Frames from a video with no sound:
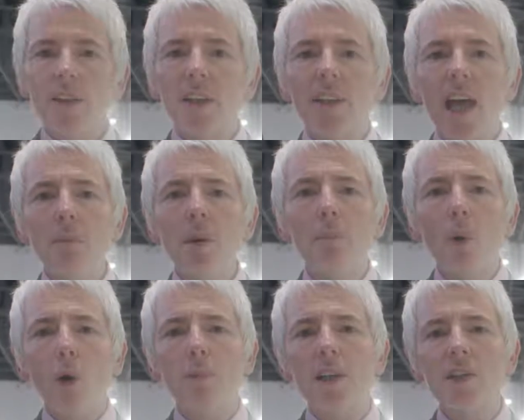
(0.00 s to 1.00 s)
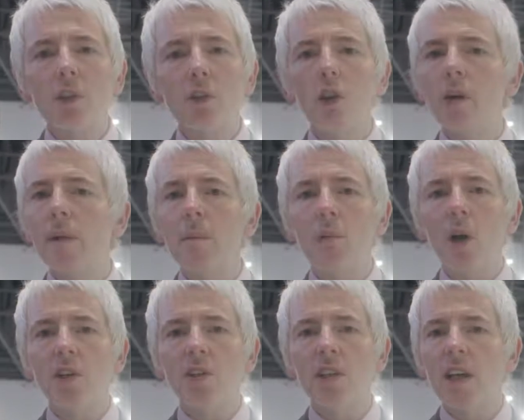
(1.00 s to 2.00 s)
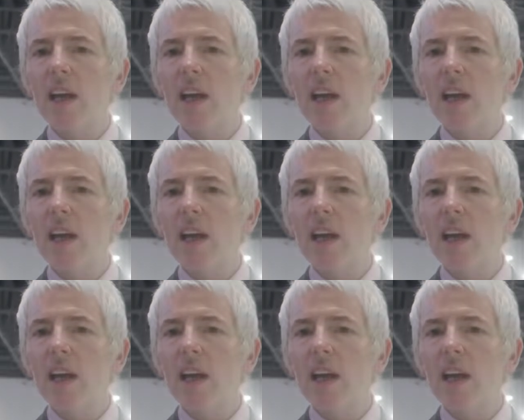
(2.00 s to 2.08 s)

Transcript: The Denman BRISTLE grooming brush